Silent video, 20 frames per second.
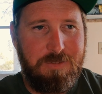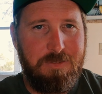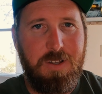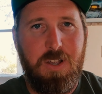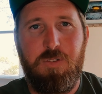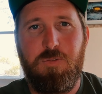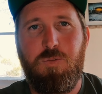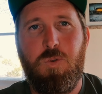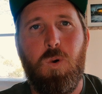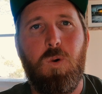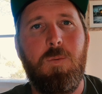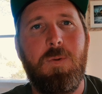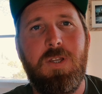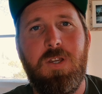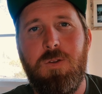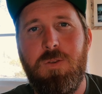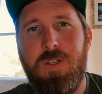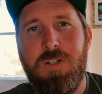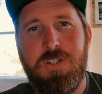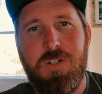informing
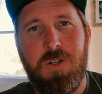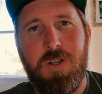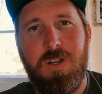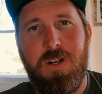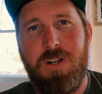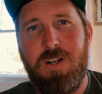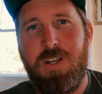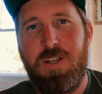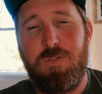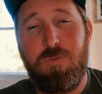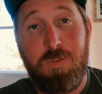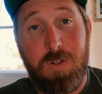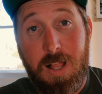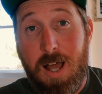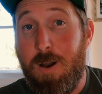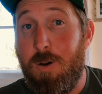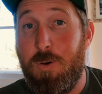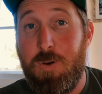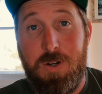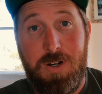you that you're going to need
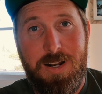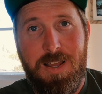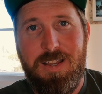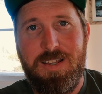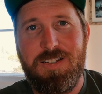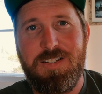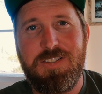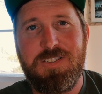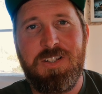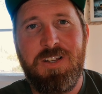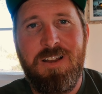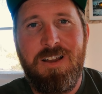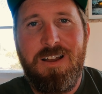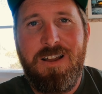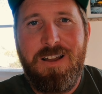flour and eggs.